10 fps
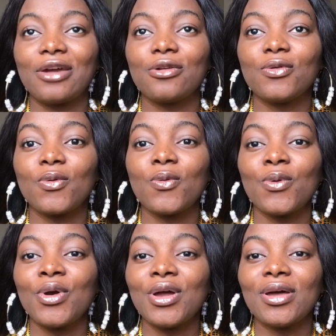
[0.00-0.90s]
I don't know
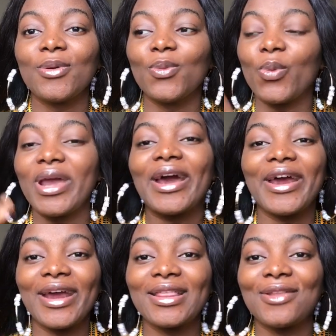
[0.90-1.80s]
way
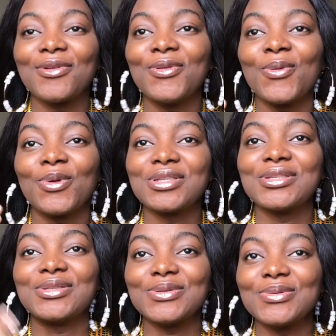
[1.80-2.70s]
ahead. I don't know what to
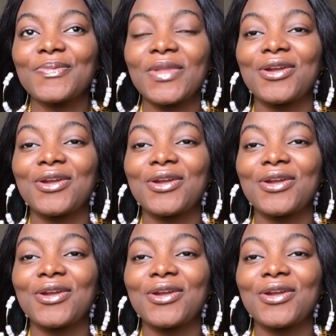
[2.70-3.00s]
do.